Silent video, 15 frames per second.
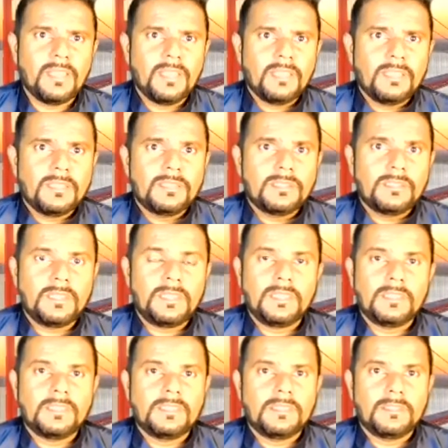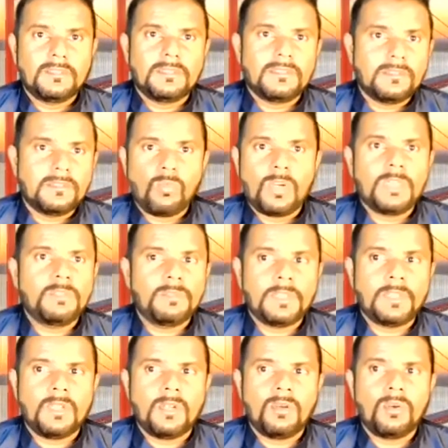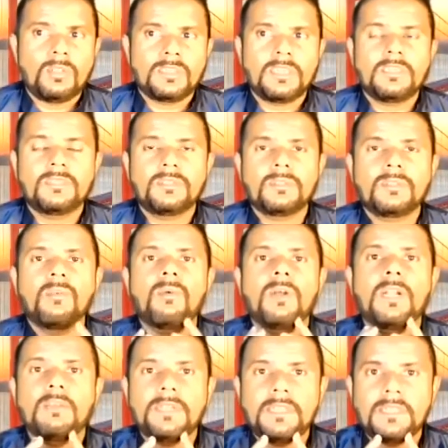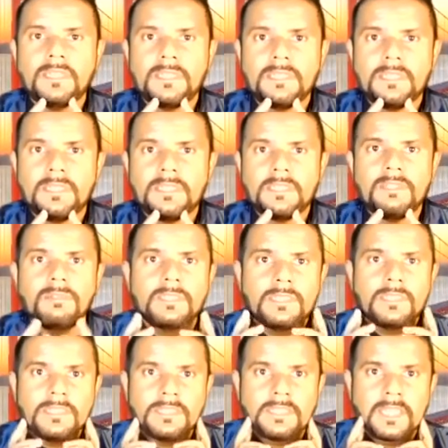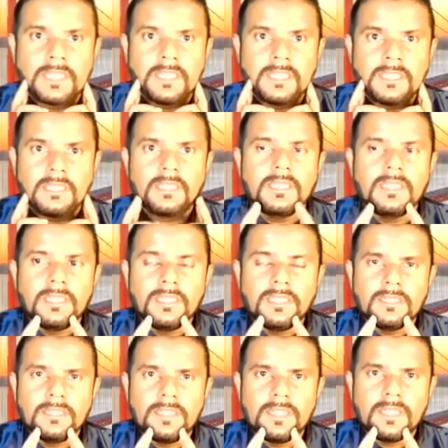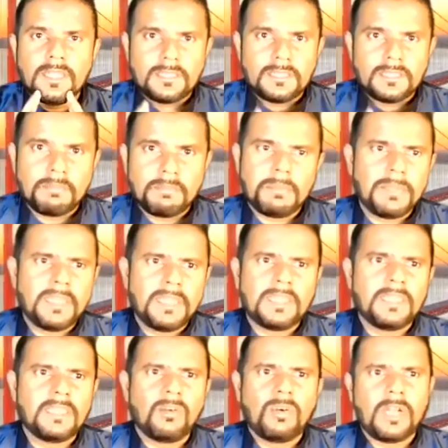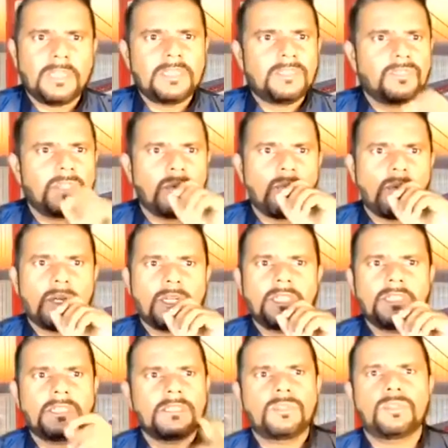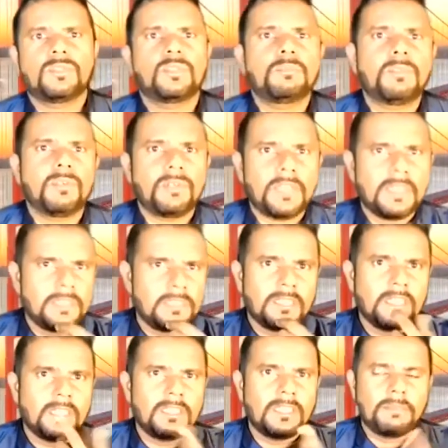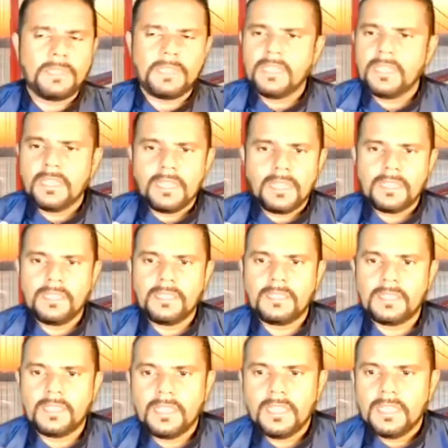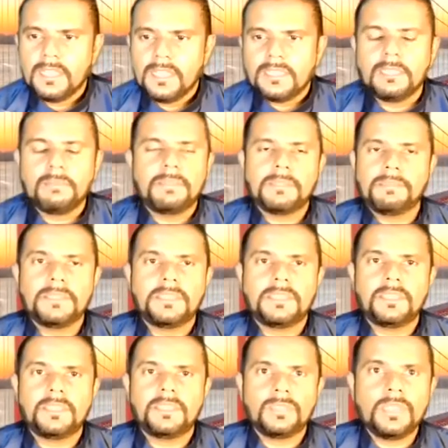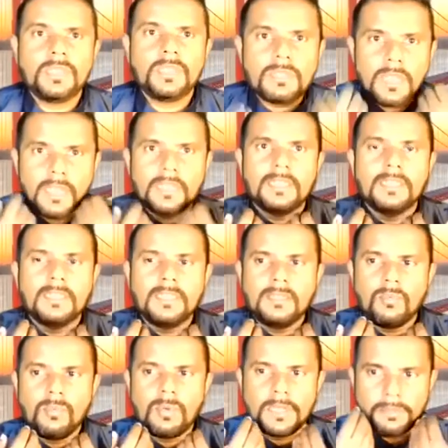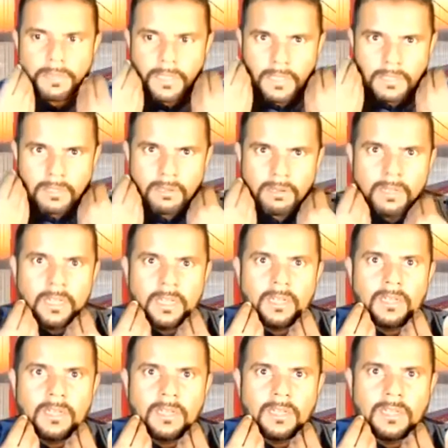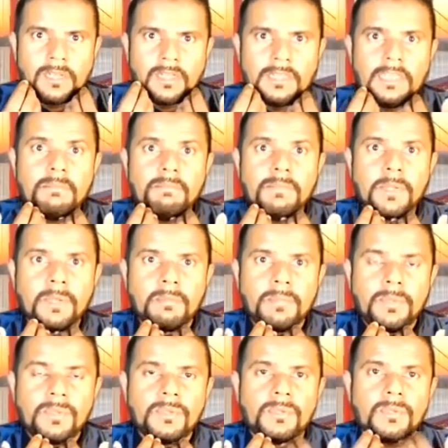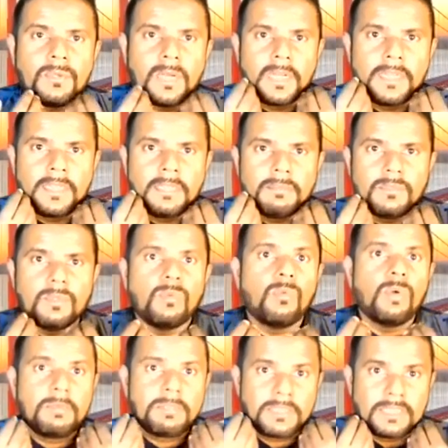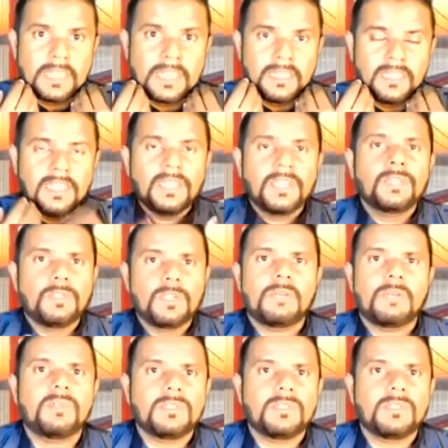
See, once we don't understand, so whatever the sun will just stuck. Some people, they tell, oh, I just drink water, it should be okay, just gargle a bit. The purpose is you need to gargle whatever impure items or whatever stuck to come out.